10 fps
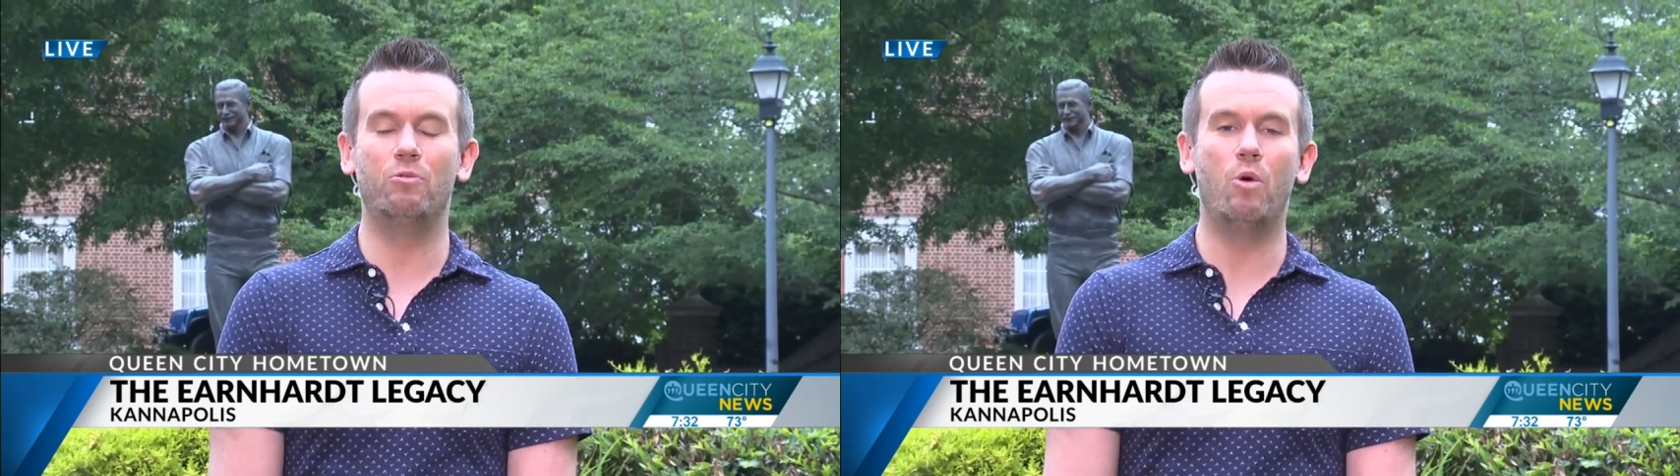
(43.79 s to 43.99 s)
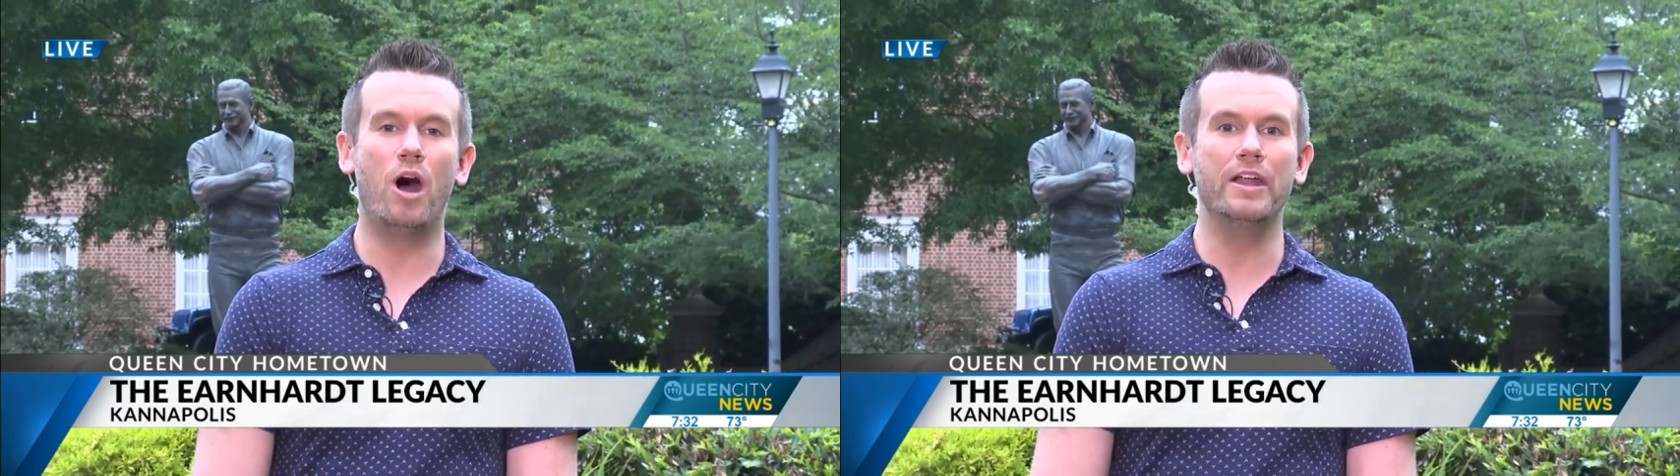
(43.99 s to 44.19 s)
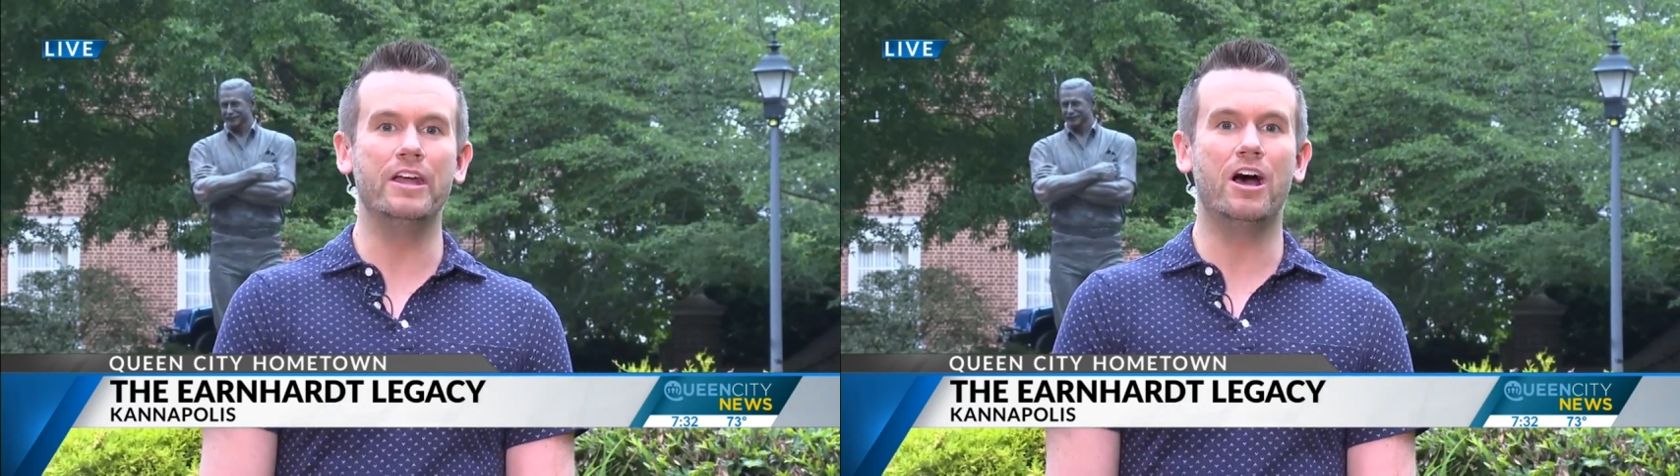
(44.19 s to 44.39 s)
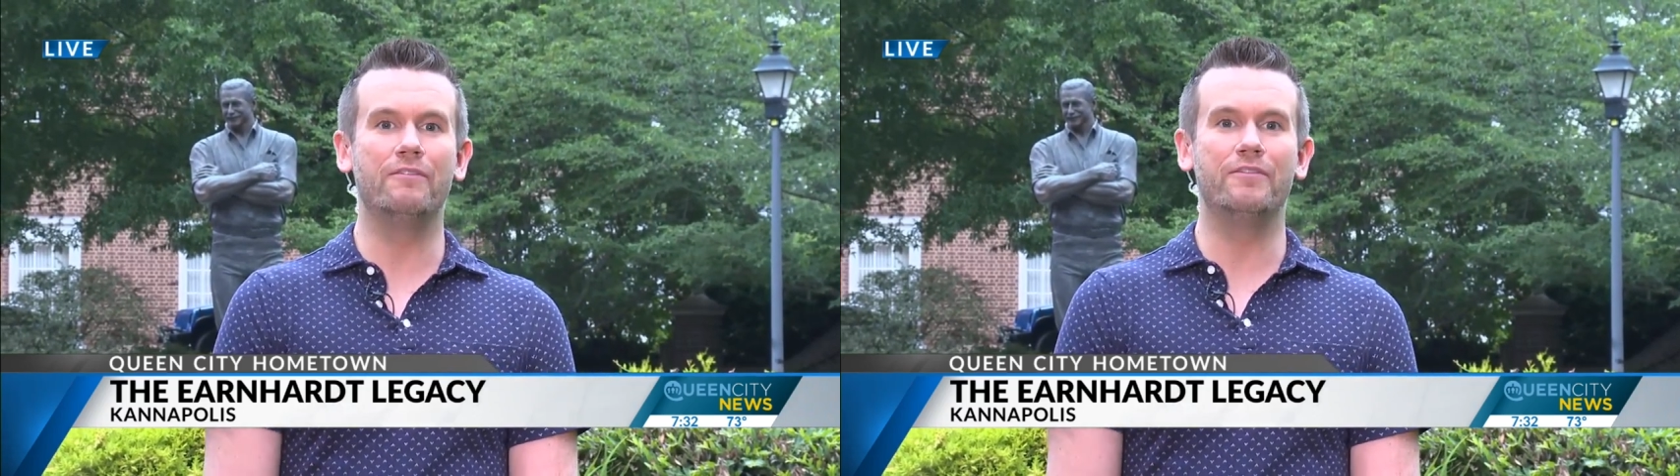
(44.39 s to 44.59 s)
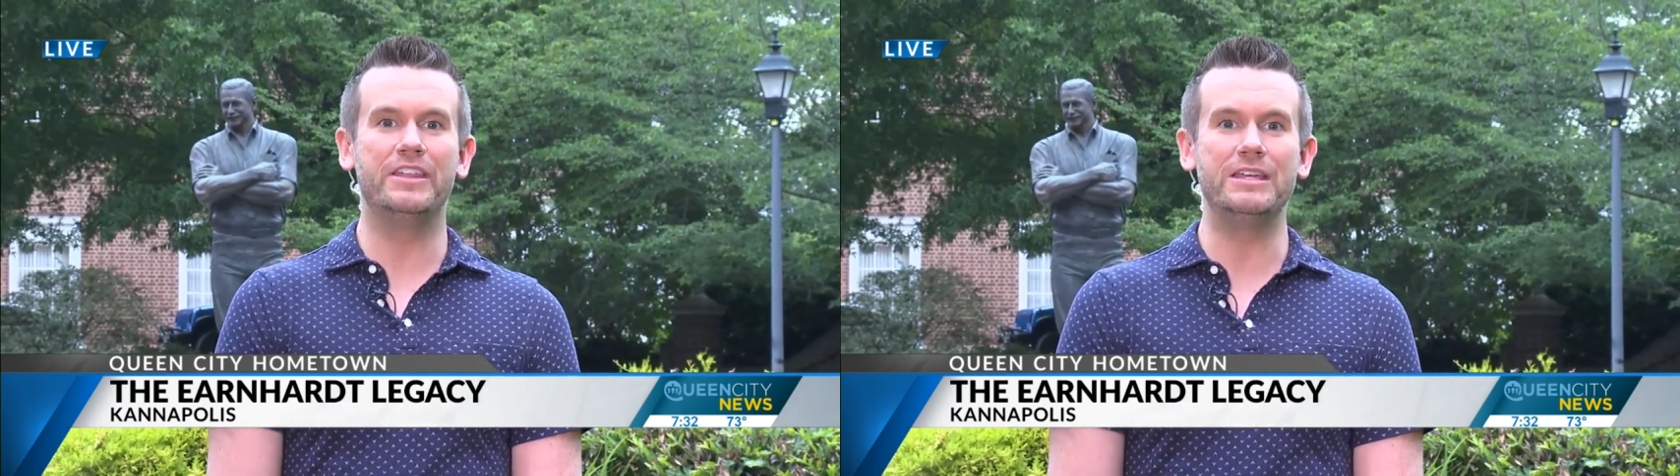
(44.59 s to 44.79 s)
one
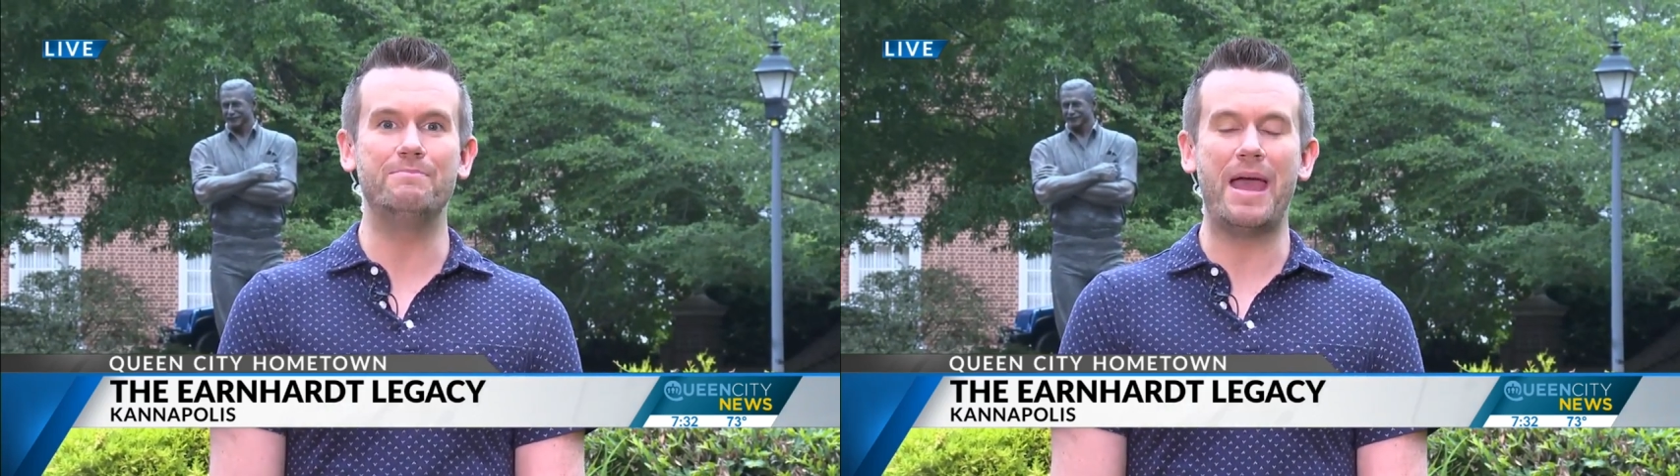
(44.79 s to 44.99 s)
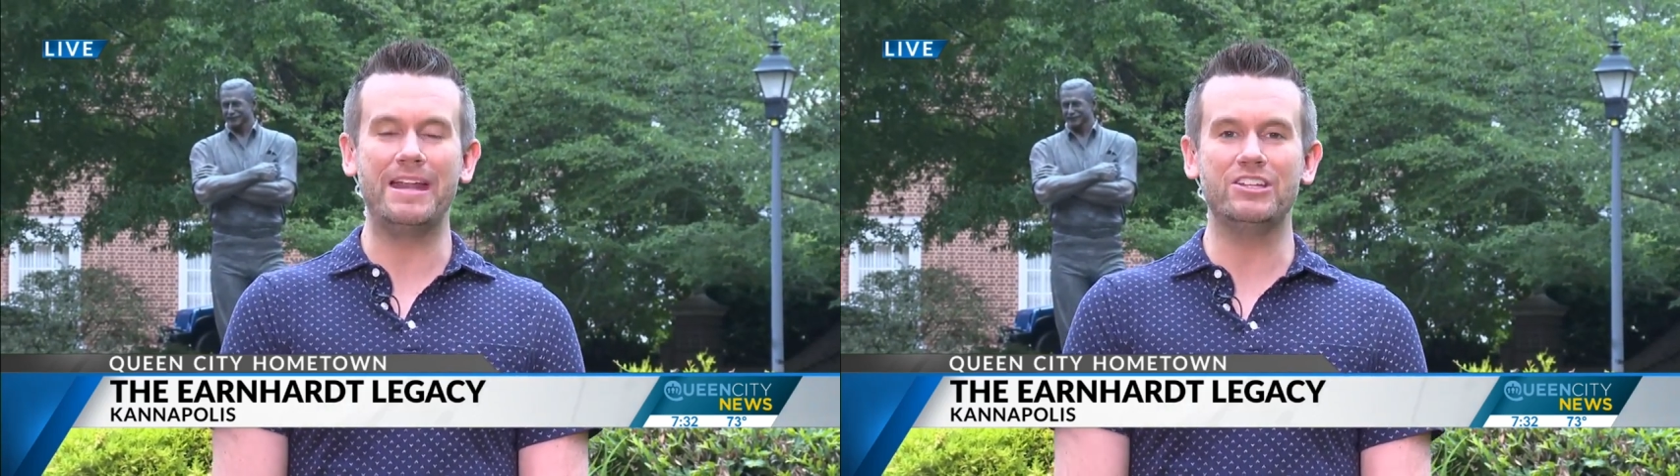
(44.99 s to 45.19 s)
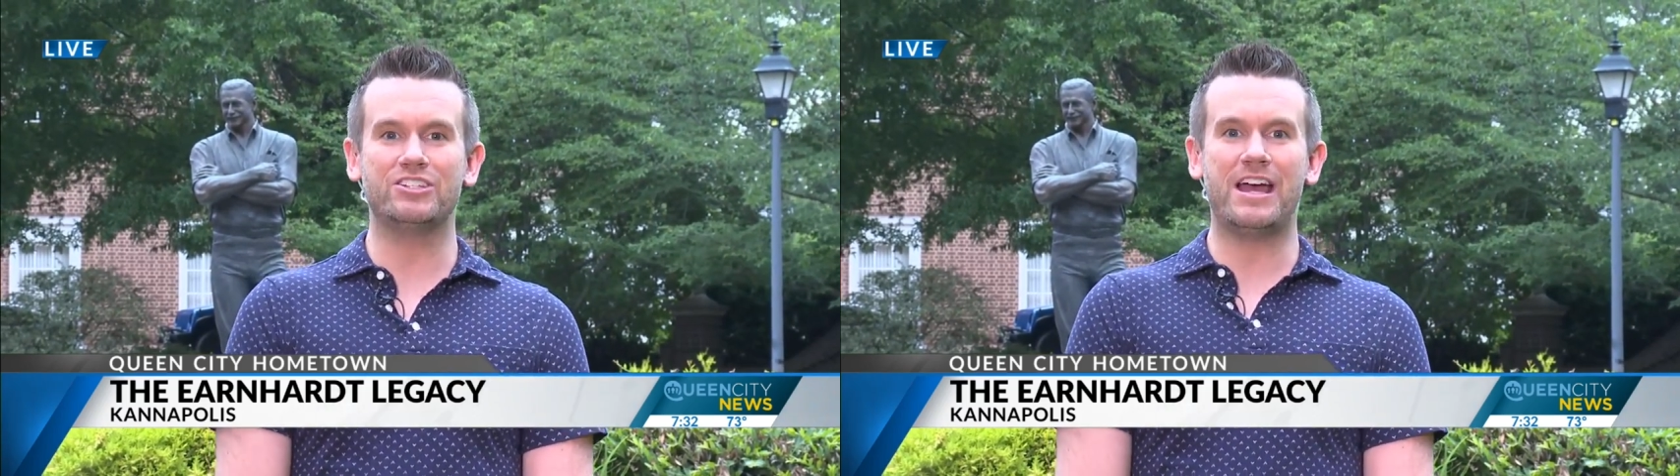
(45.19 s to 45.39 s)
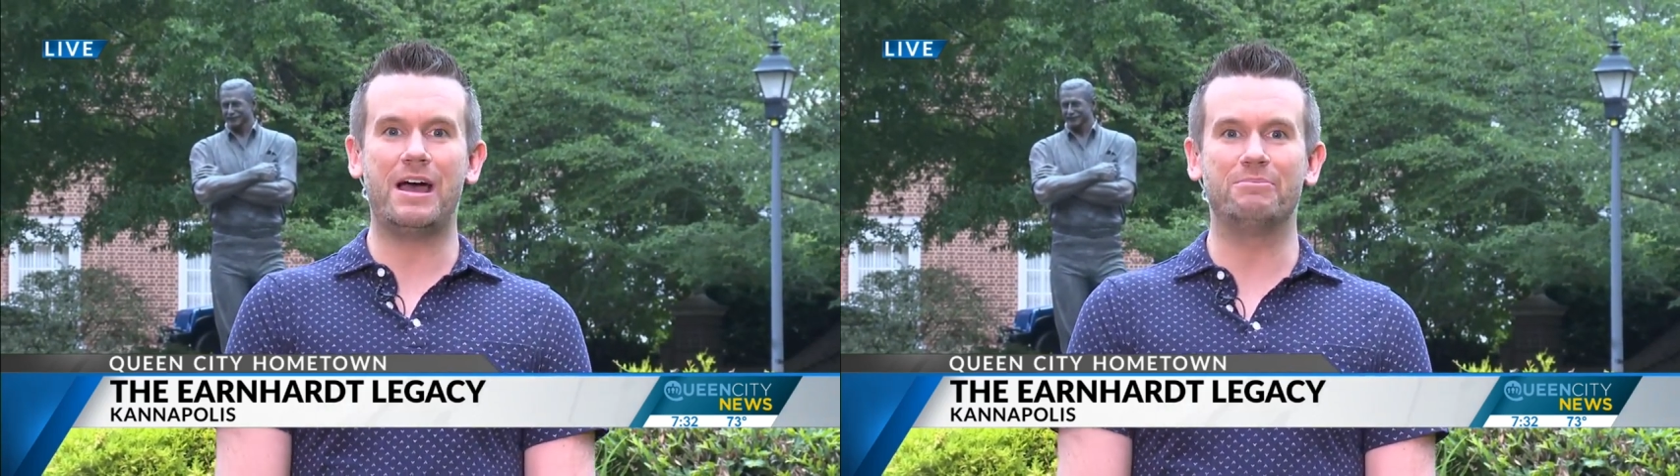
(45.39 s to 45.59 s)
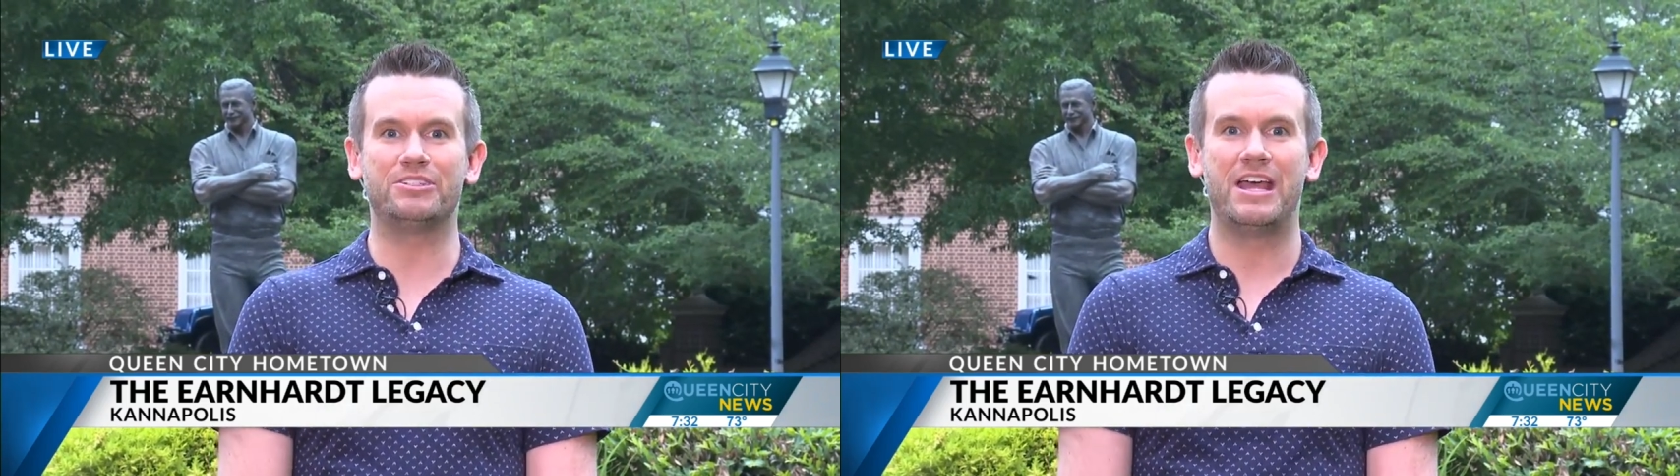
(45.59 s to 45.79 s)
of the many
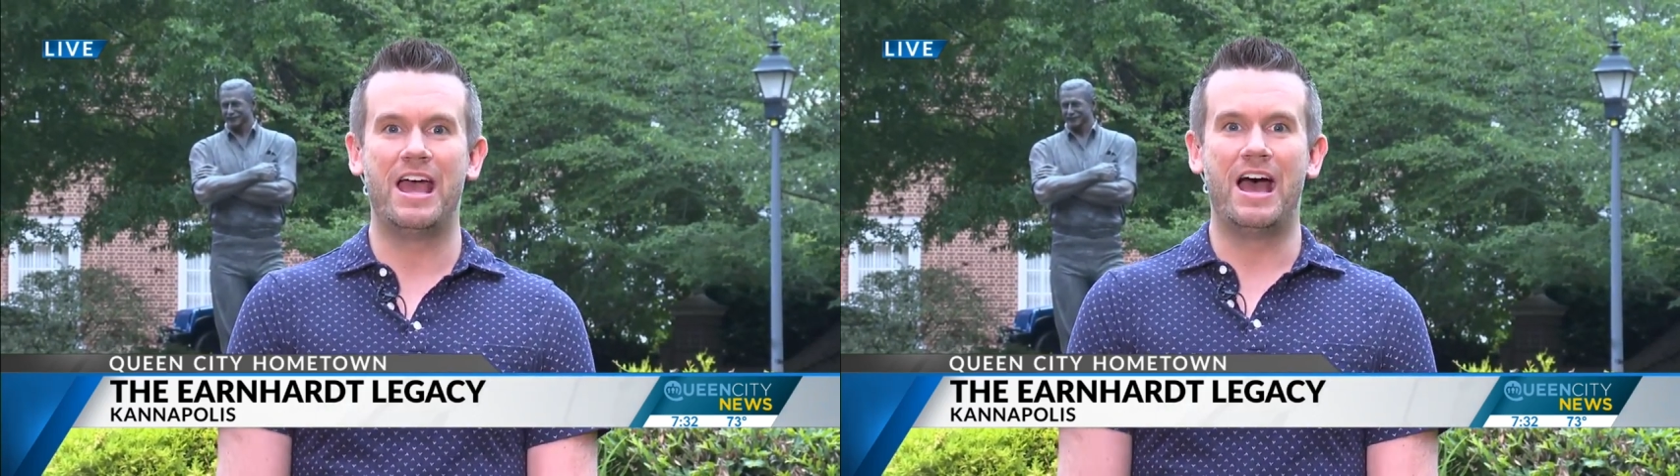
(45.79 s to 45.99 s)
stops